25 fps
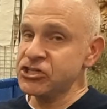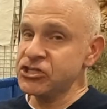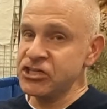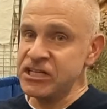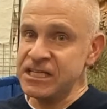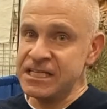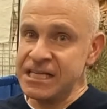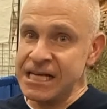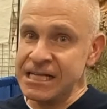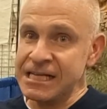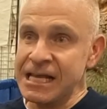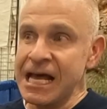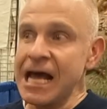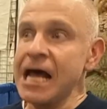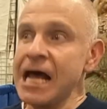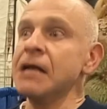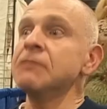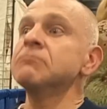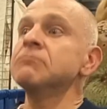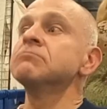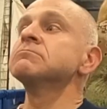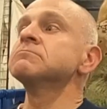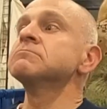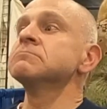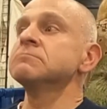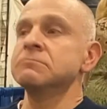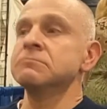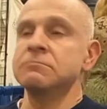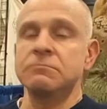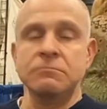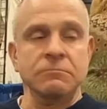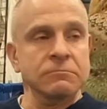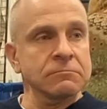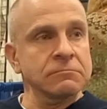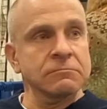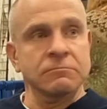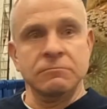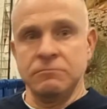she said that,
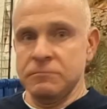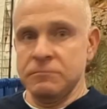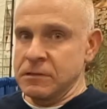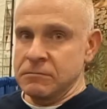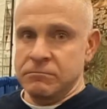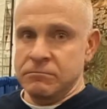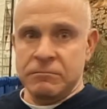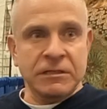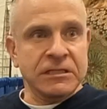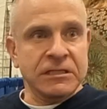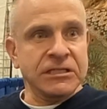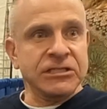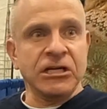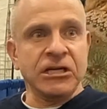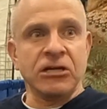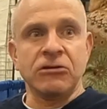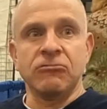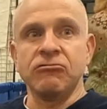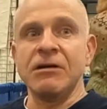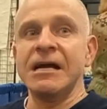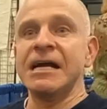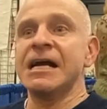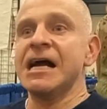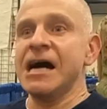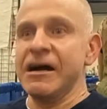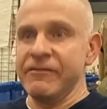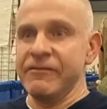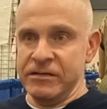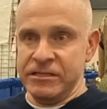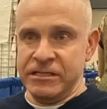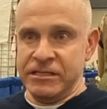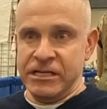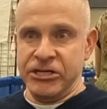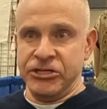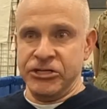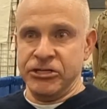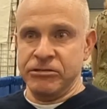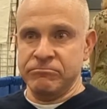this is a great
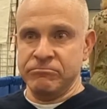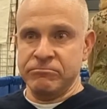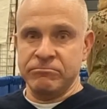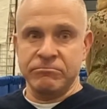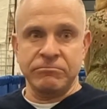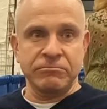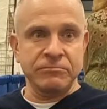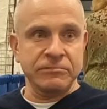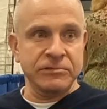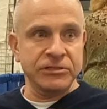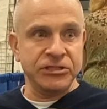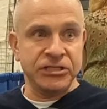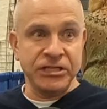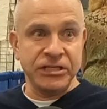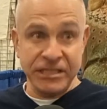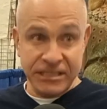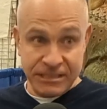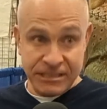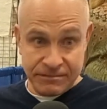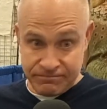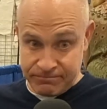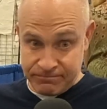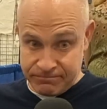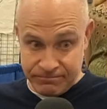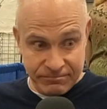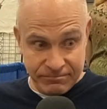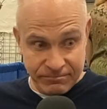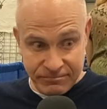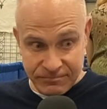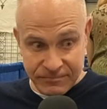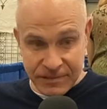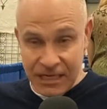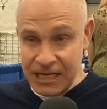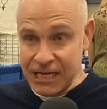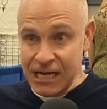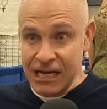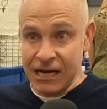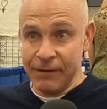conversation. She's
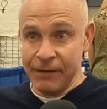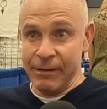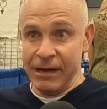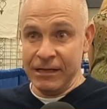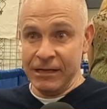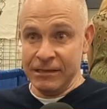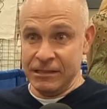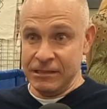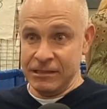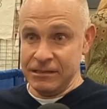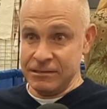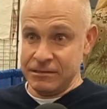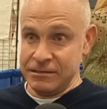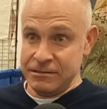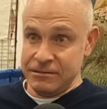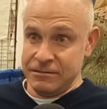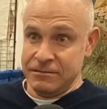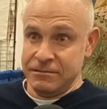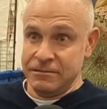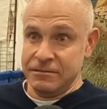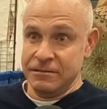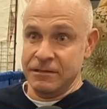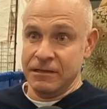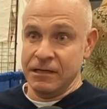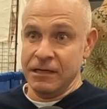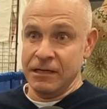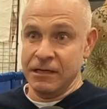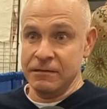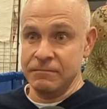thinking about this. She also